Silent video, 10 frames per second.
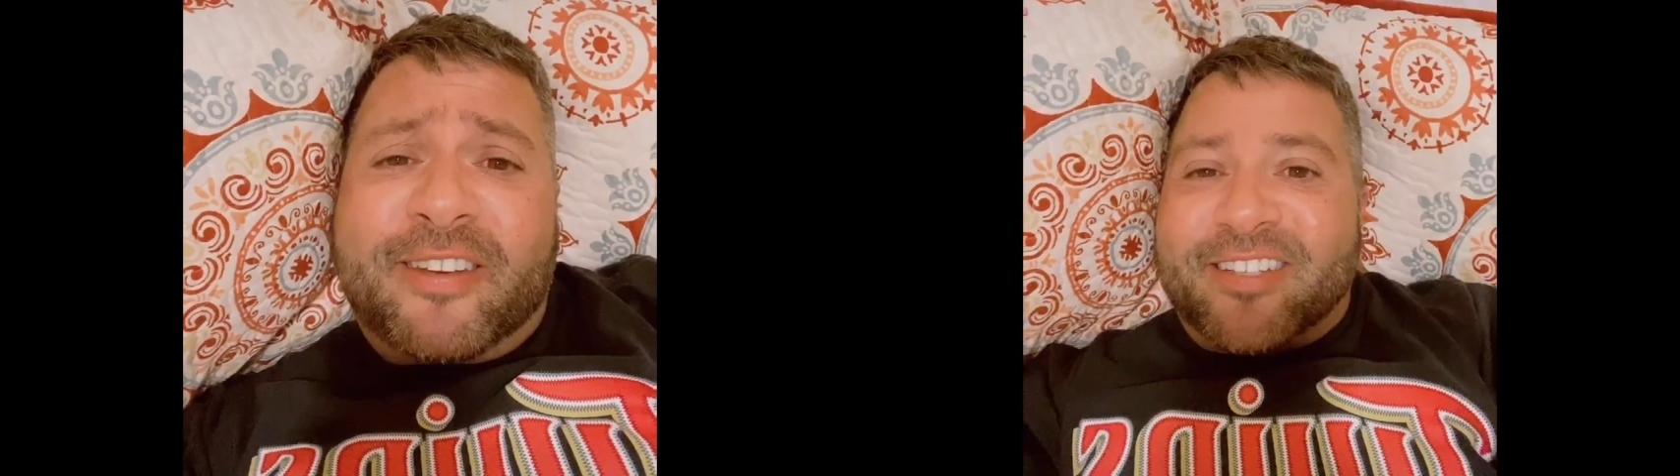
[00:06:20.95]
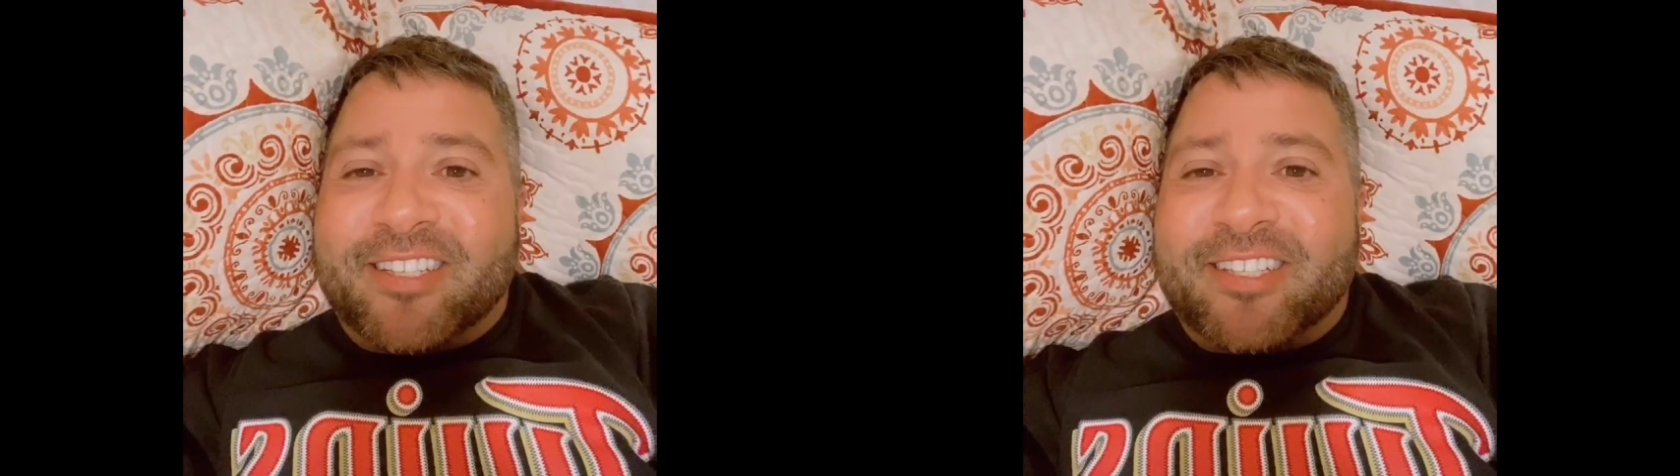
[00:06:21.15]

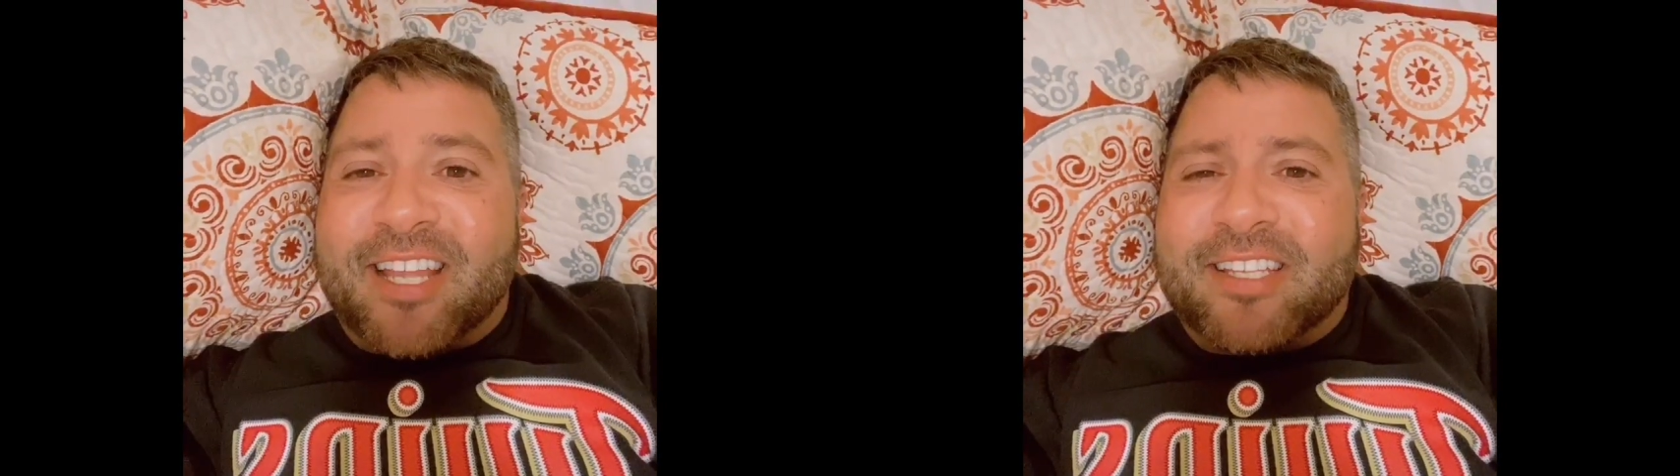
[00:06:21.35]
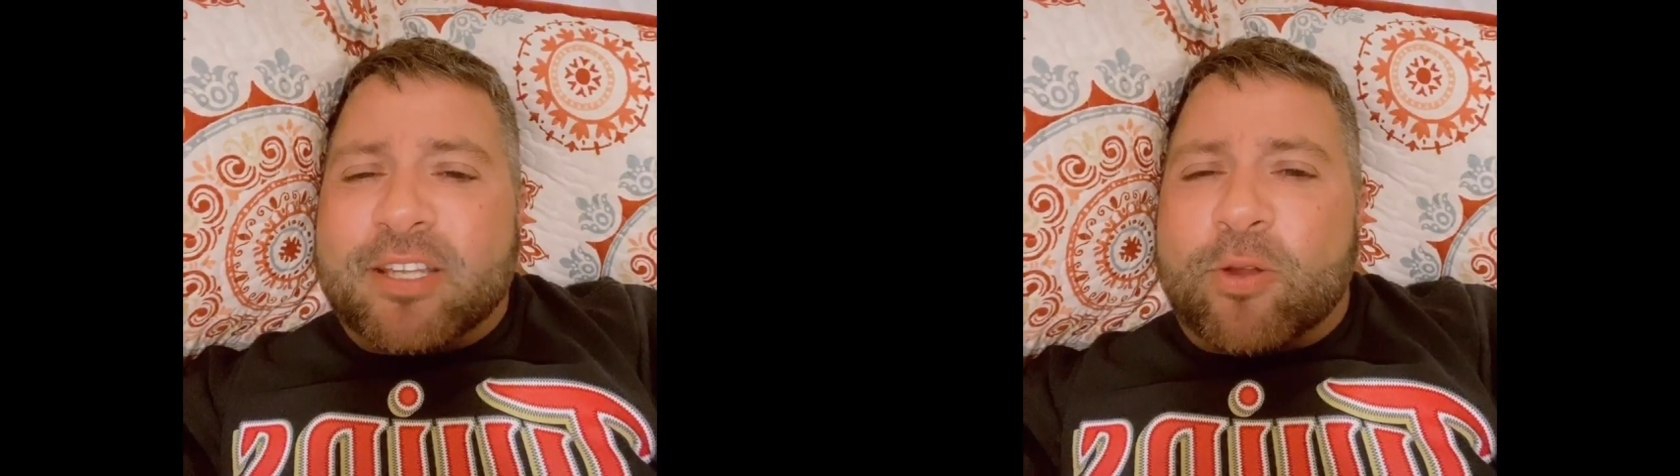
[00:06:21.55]
His
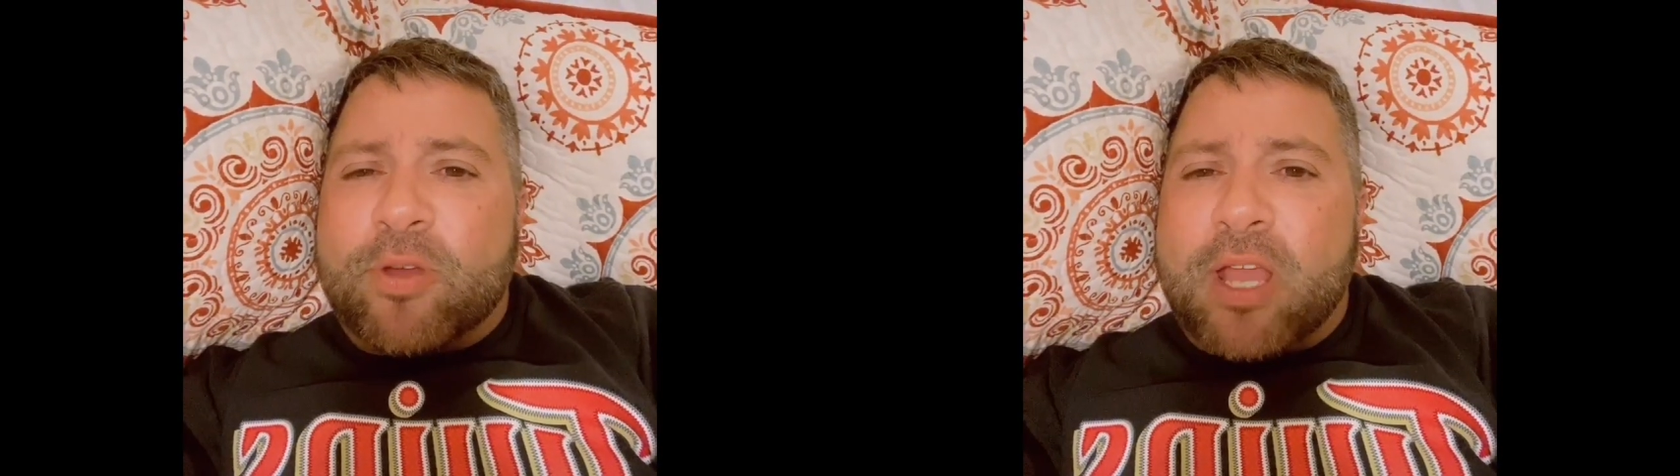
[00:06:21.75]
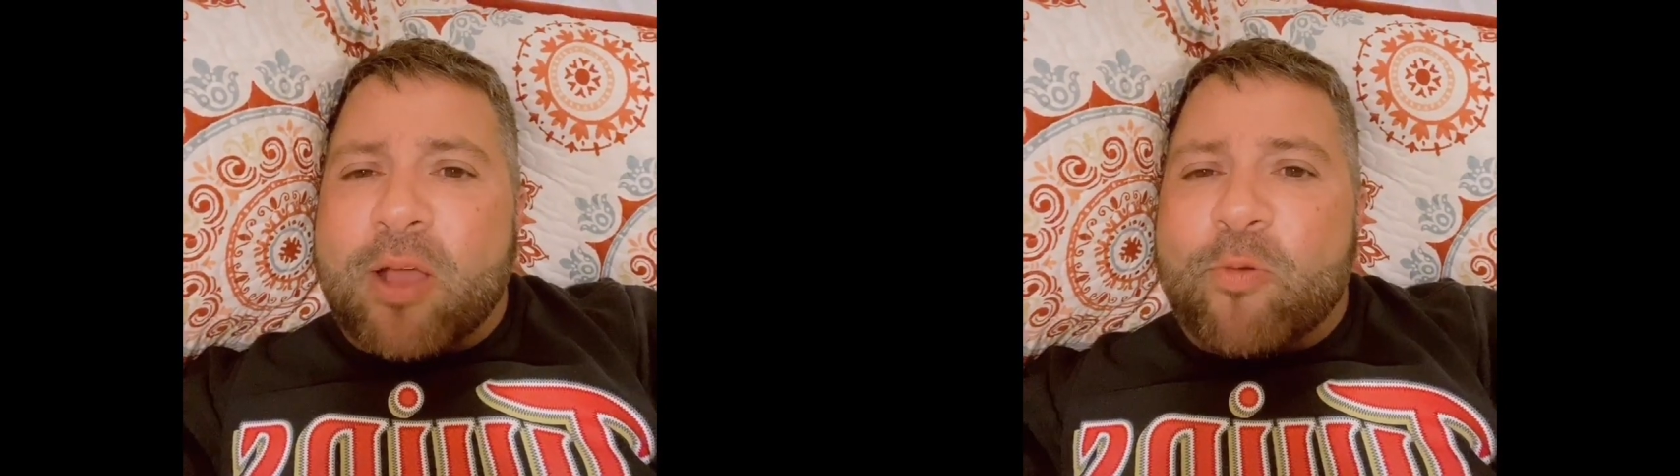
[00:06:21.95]
dad said, "Oh
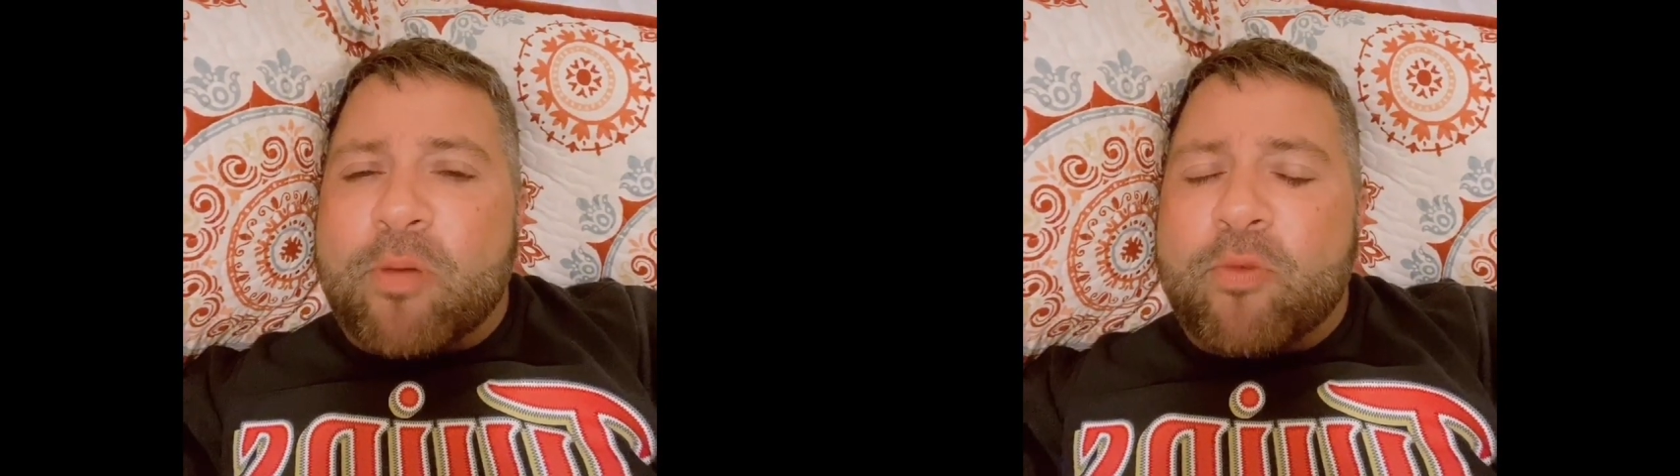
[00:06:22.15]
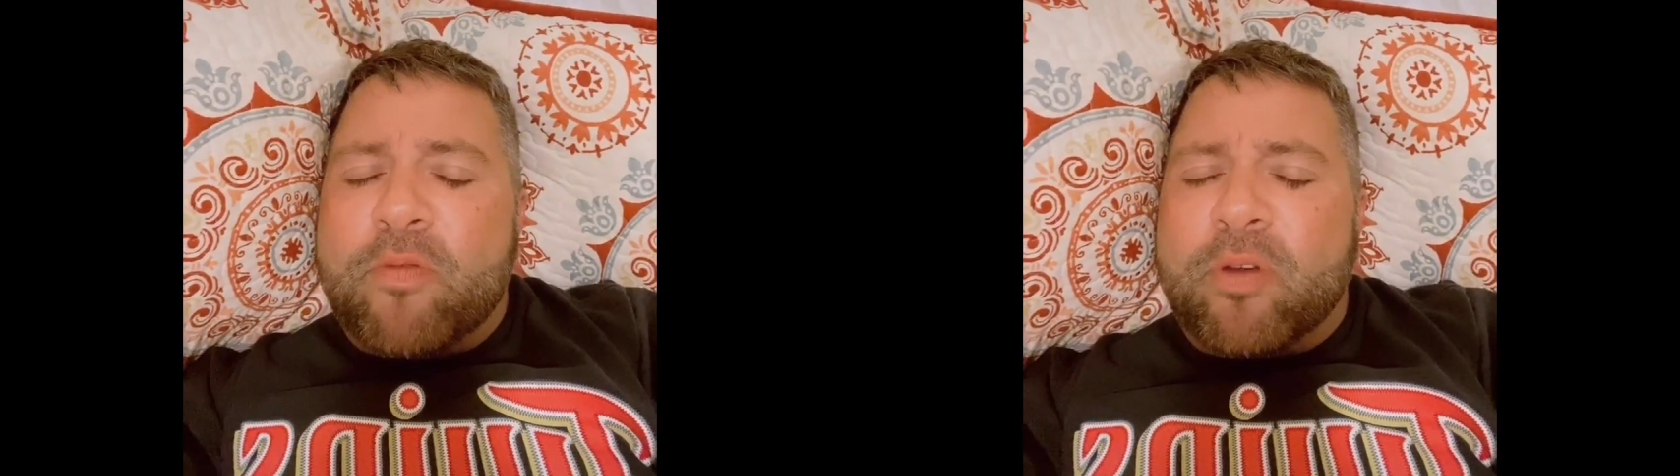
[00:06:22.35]
yeah, what
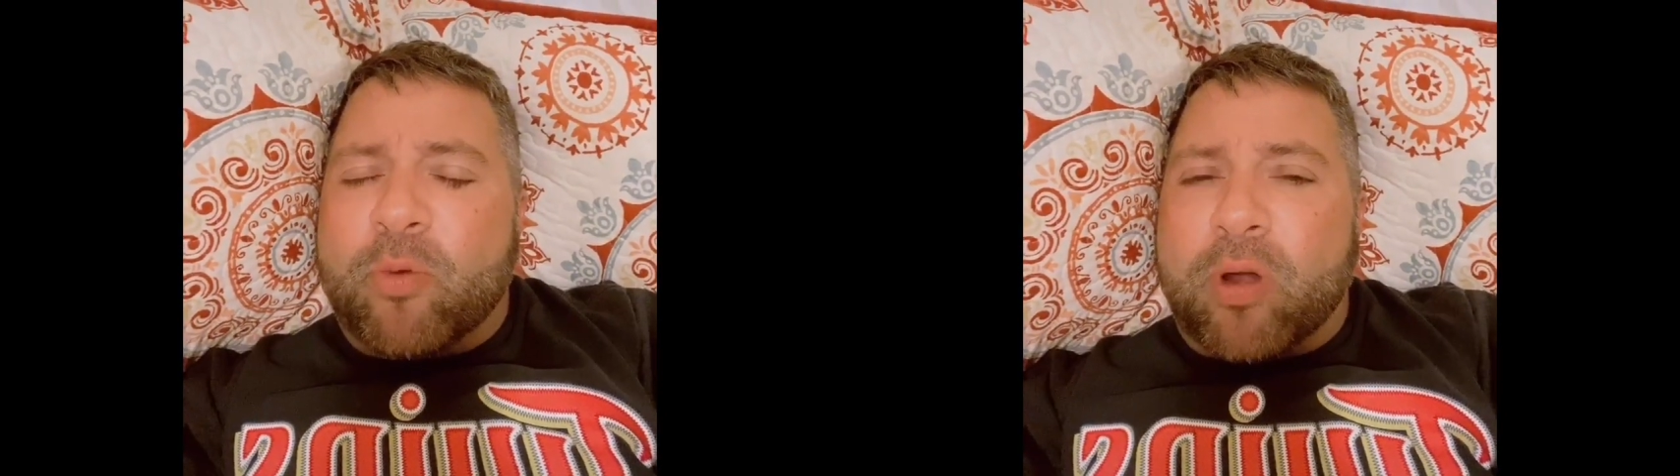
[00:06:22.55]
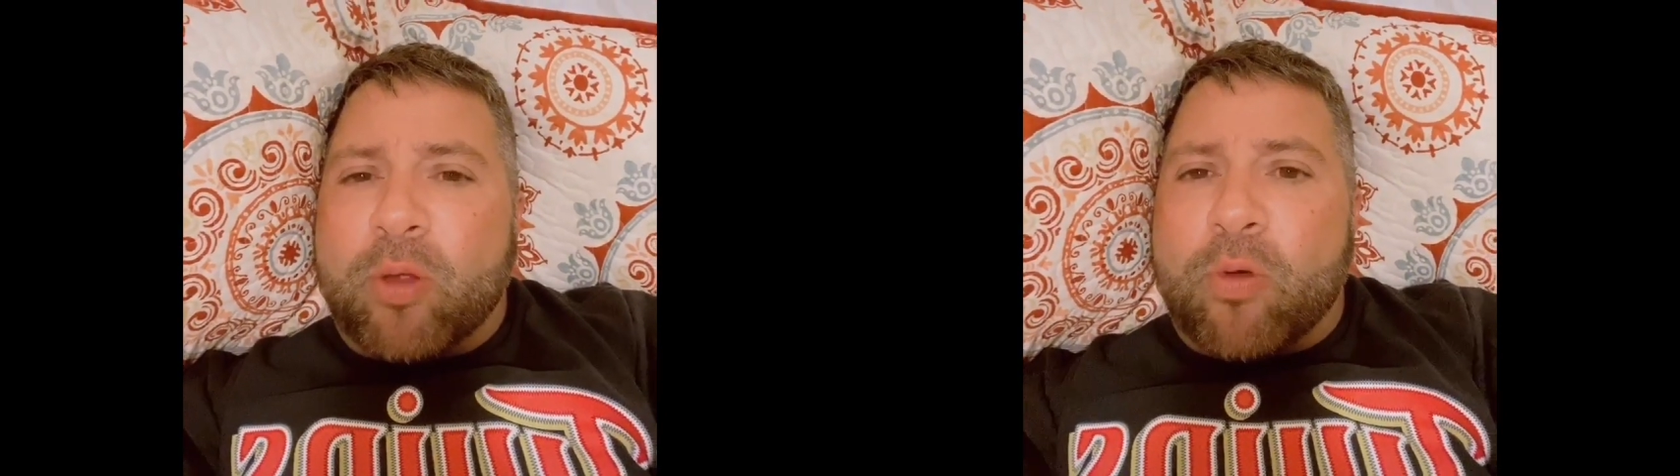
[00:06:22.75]
movie
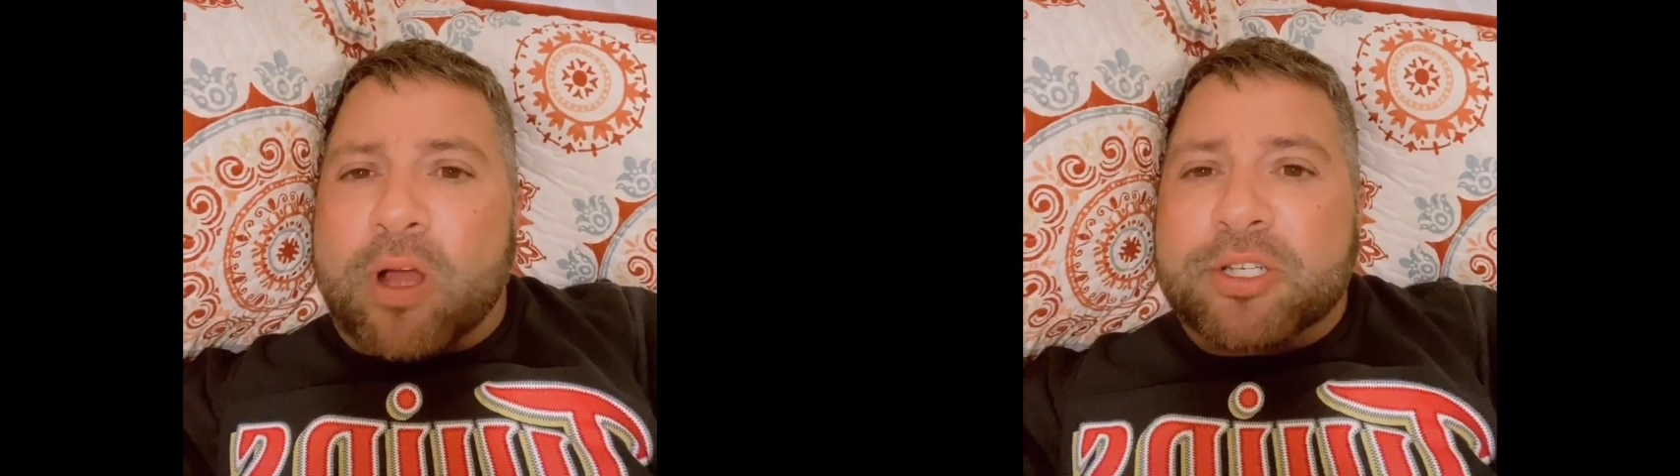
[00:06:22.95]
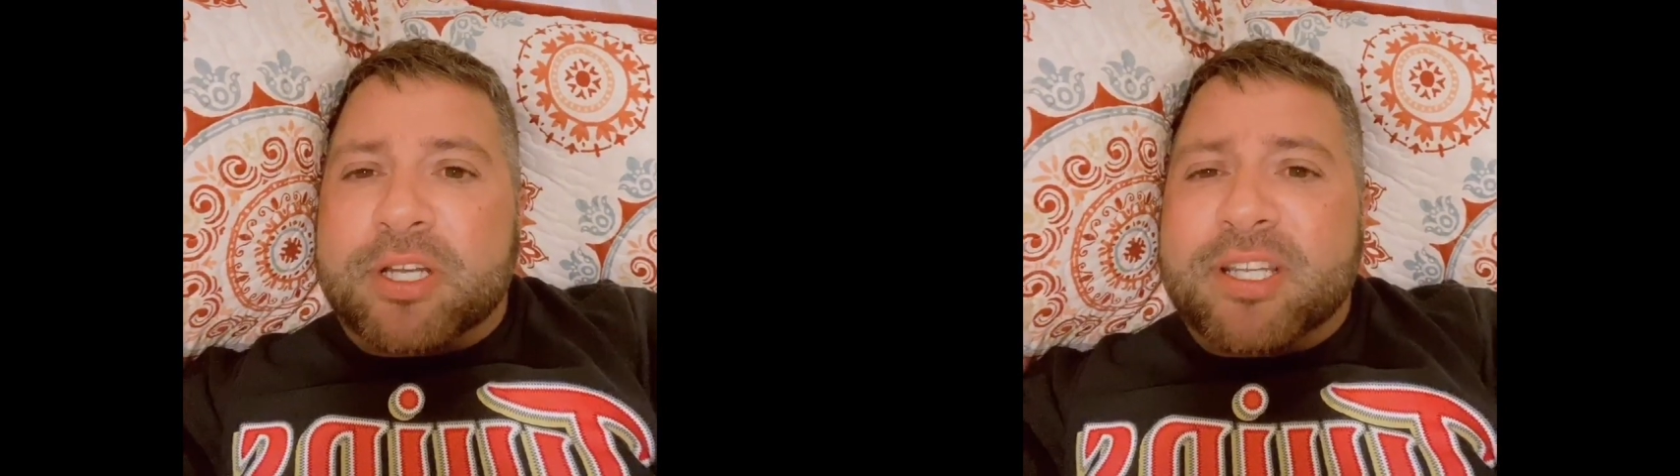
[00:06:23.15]
were you watching?"